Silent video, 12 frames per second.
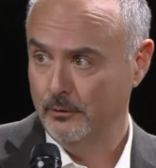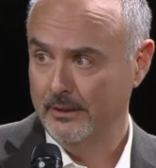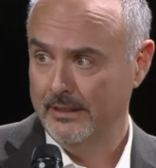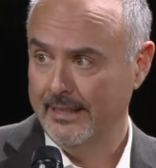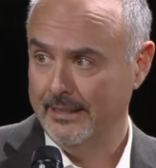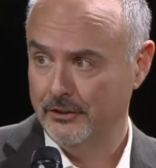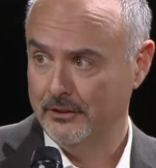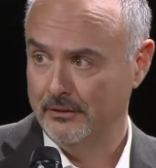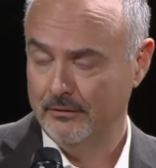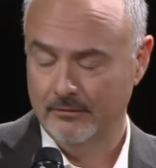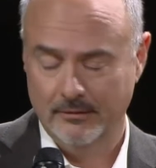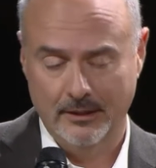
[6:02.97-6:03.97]
the
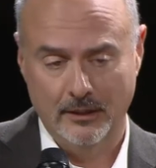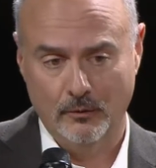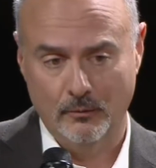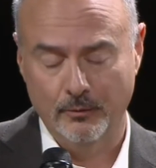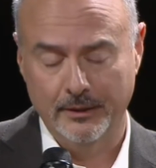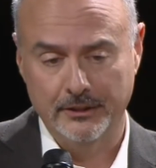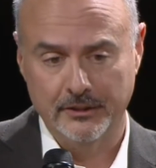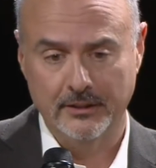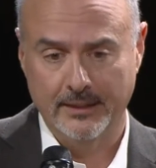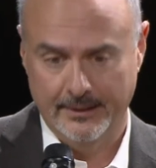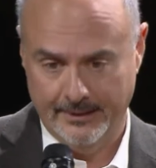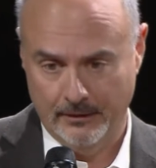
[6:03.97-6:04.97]
Asian
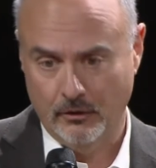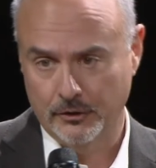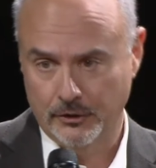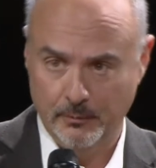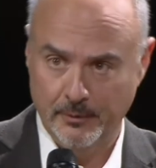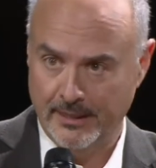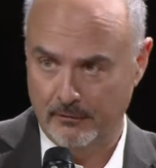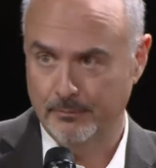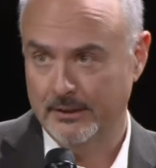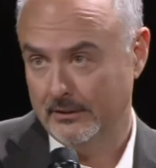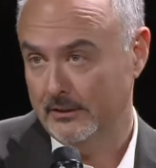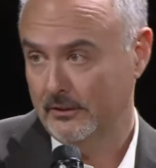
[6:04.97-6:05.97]
region, and then also we have
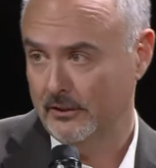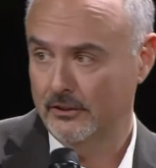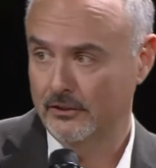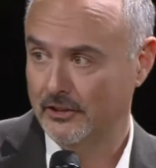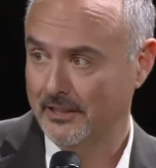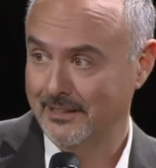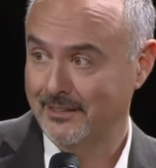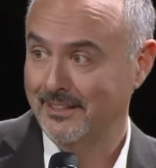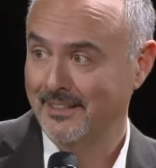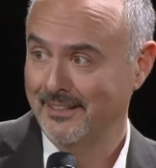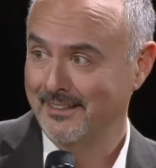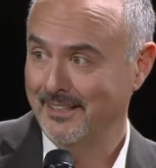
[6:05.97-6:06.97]
businesses in
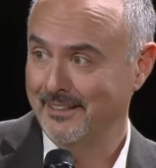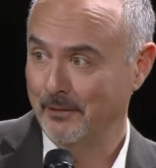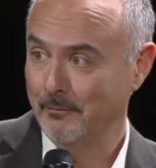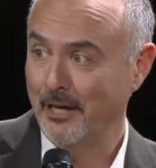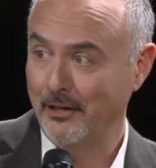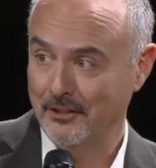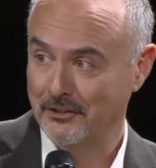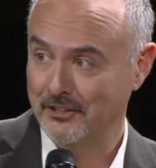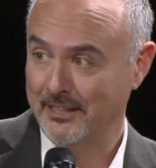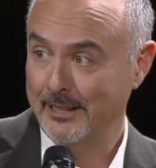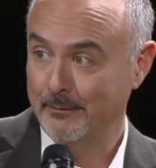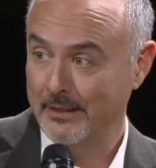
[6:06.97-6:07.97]
the Americas
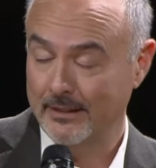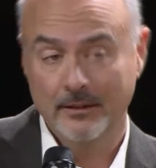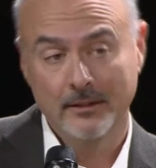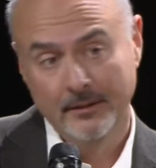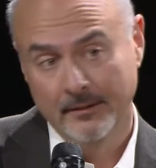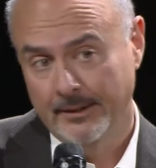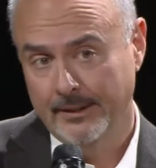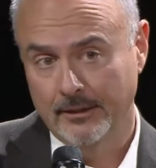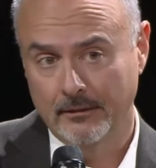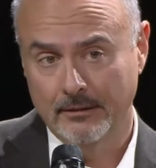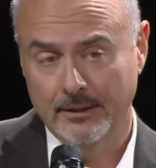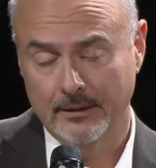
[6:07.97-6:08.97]
and EMEA.
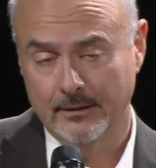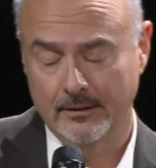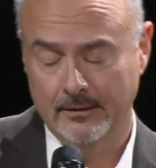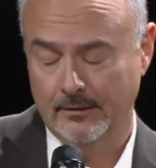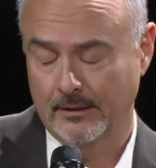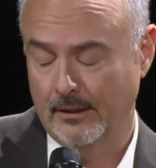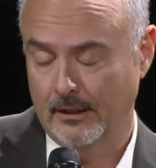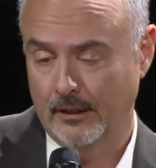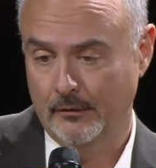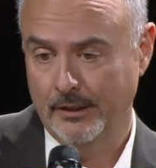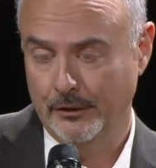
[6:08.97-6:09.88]
Here in